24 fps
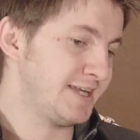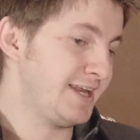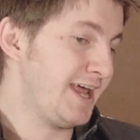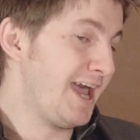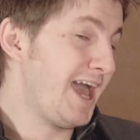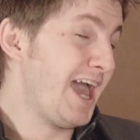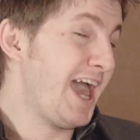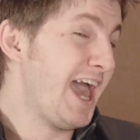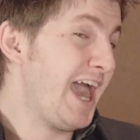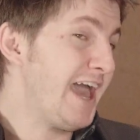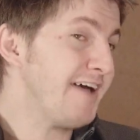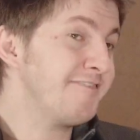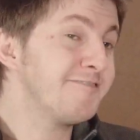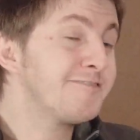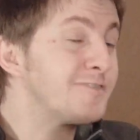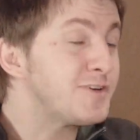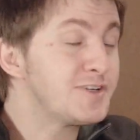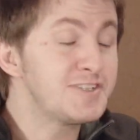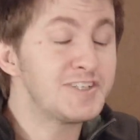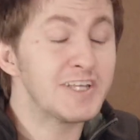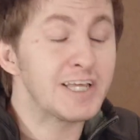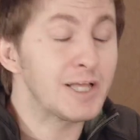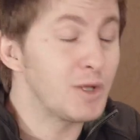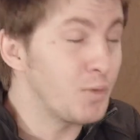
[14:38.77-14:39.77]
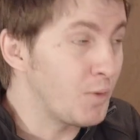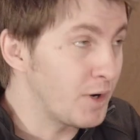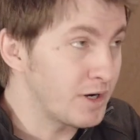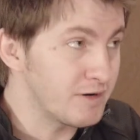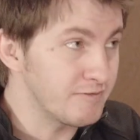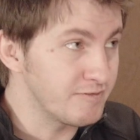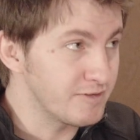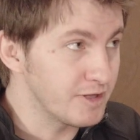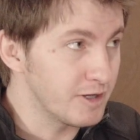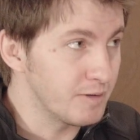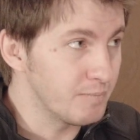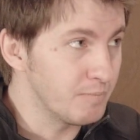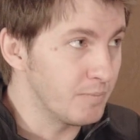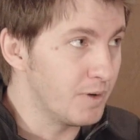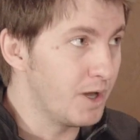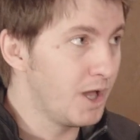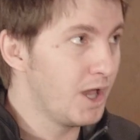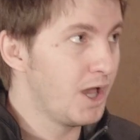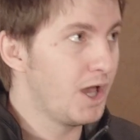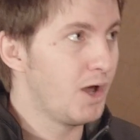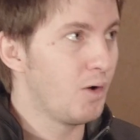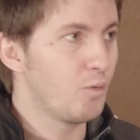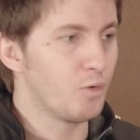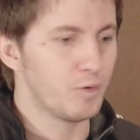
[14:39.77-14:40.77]
and every single one of
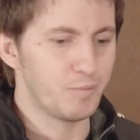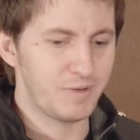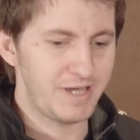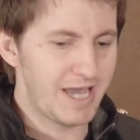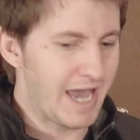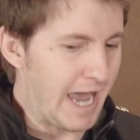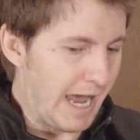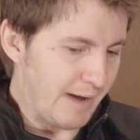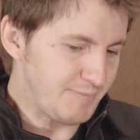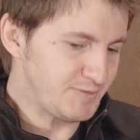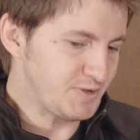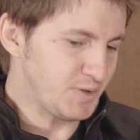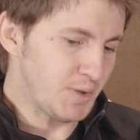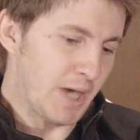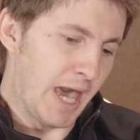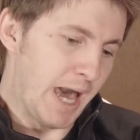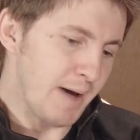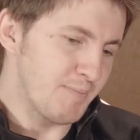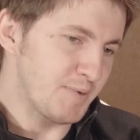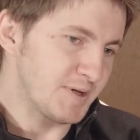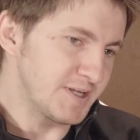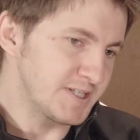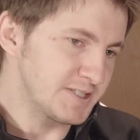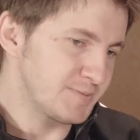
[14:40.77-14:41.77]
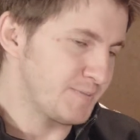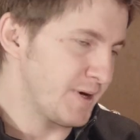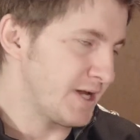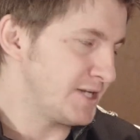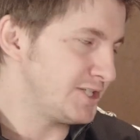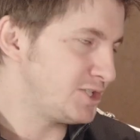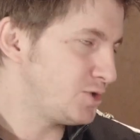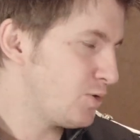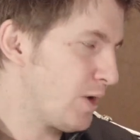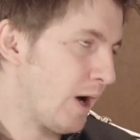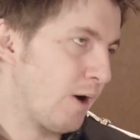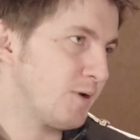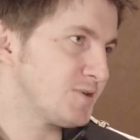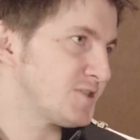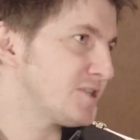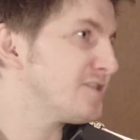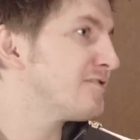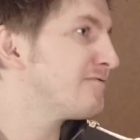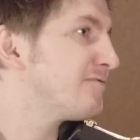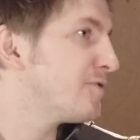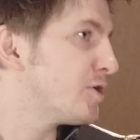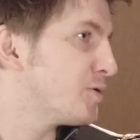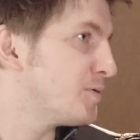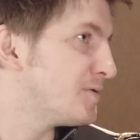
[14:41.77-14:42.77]
them would be absolutely happy to spend 2 hours
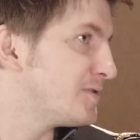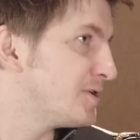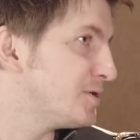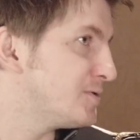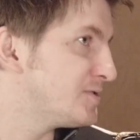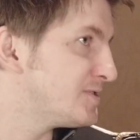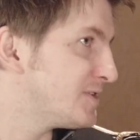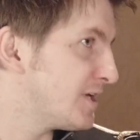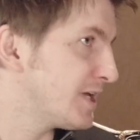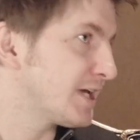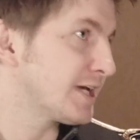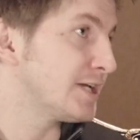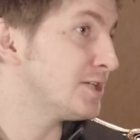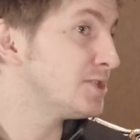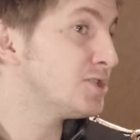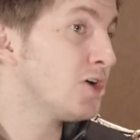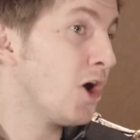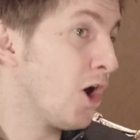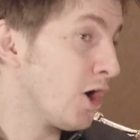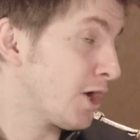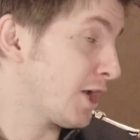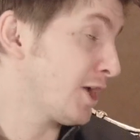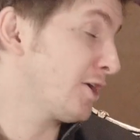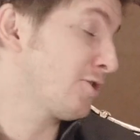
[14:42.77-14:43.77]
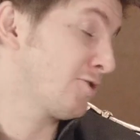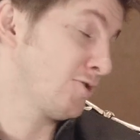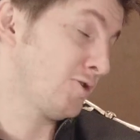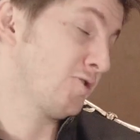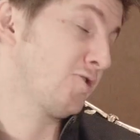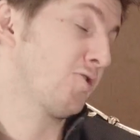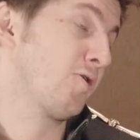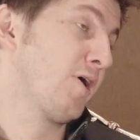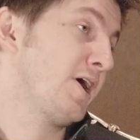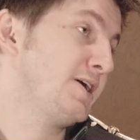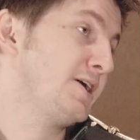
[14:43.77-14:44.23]
on the phone with you sitting and talking through your